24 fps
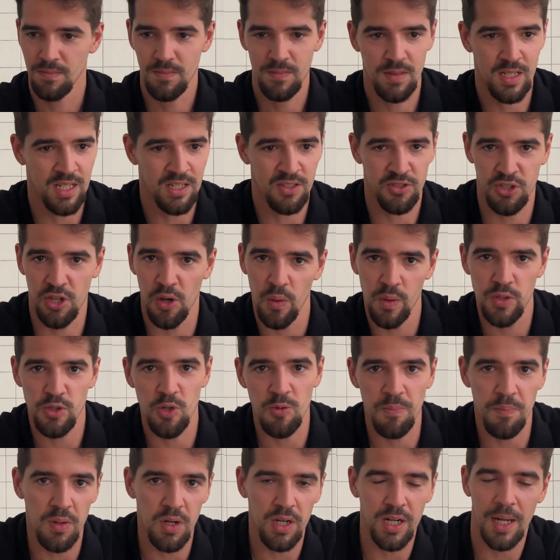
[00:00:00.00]
is going
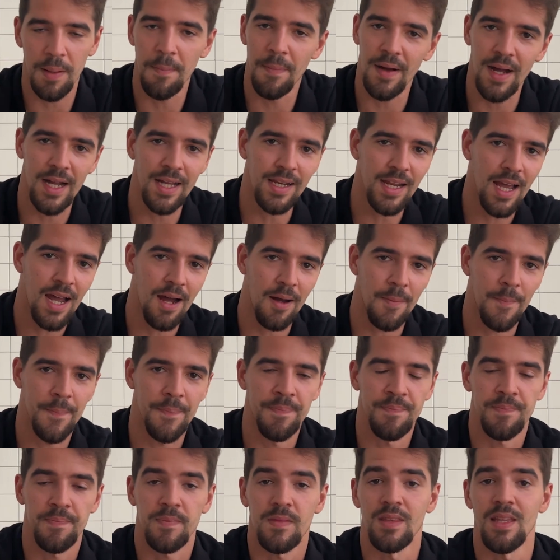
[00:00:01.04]
to book and buy now.
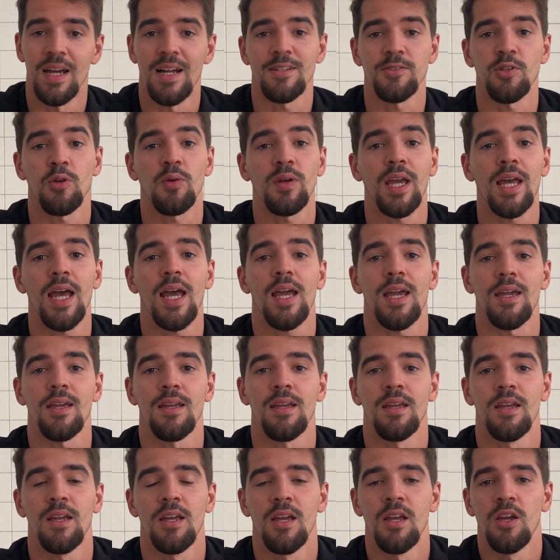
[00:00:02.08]
That's okay.
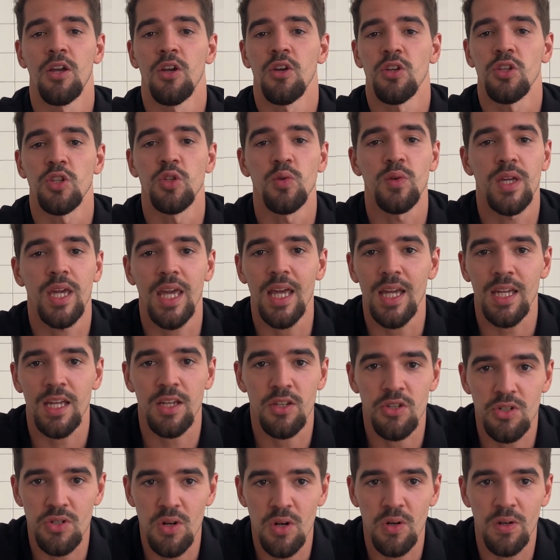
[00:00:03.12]
You can't
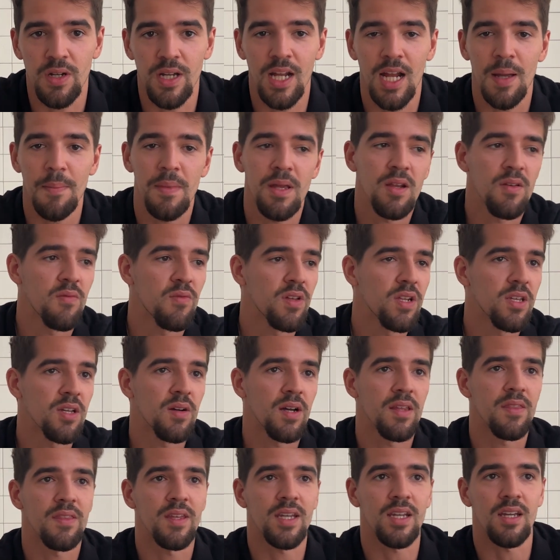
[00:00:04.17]
control it. I made a video,
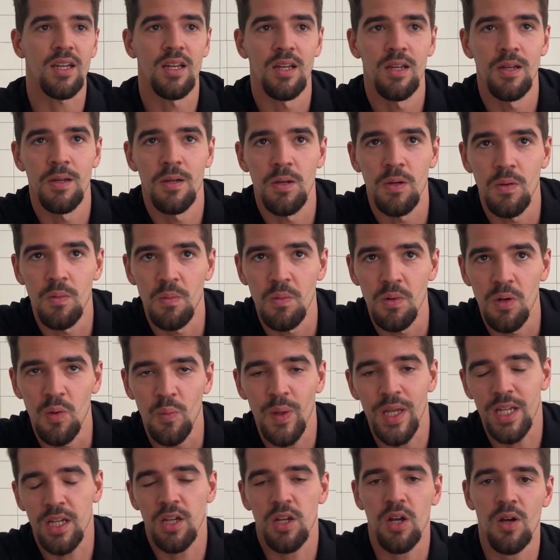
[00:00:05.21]
I think, a
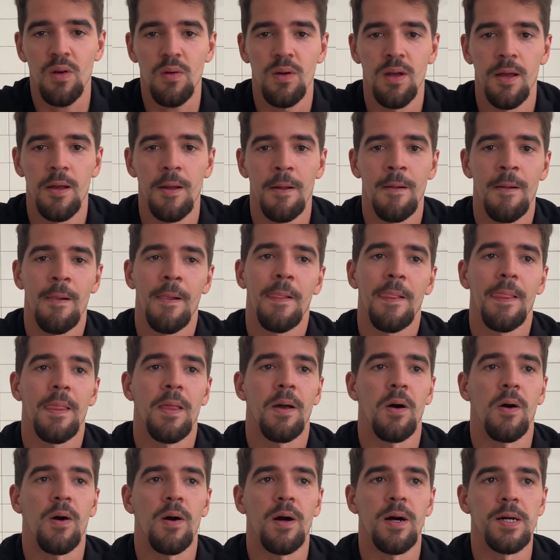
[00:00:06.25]
week ago
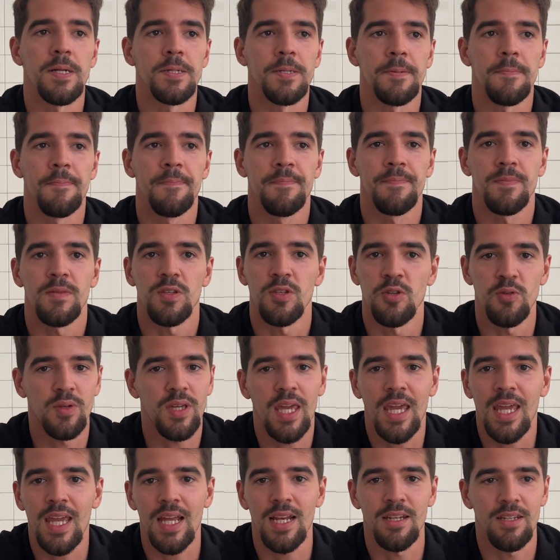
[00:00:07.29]
on you
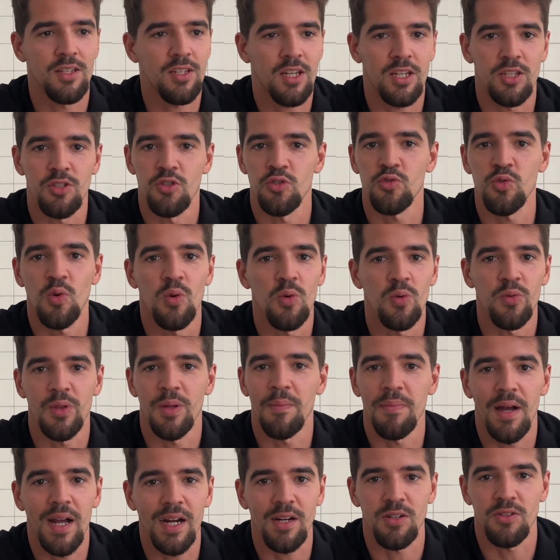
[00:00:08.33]
can't control the
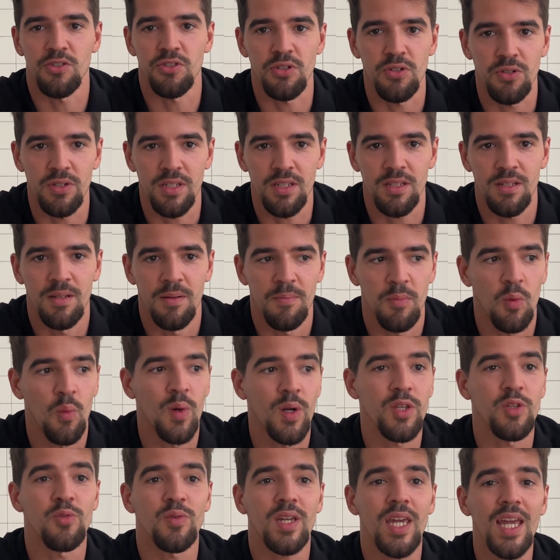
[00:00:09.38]
buyer journey, but
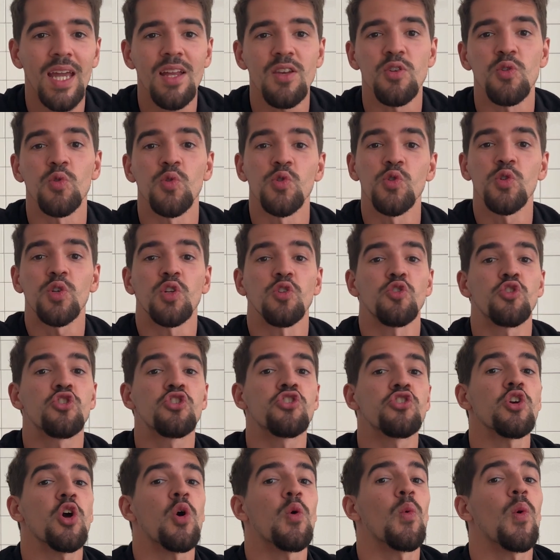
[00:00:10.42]
what you can do is you can
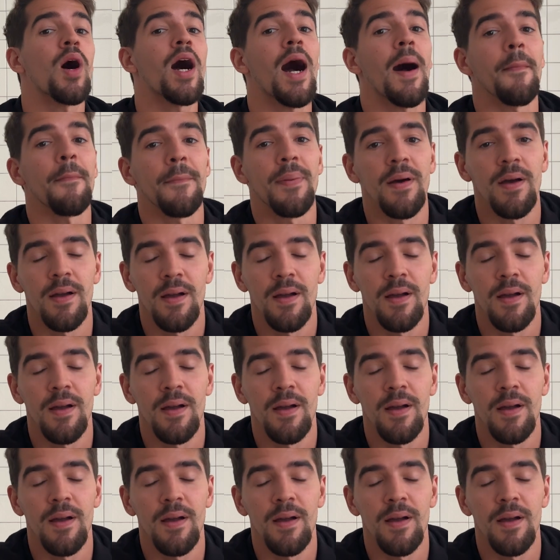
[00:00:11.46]
show up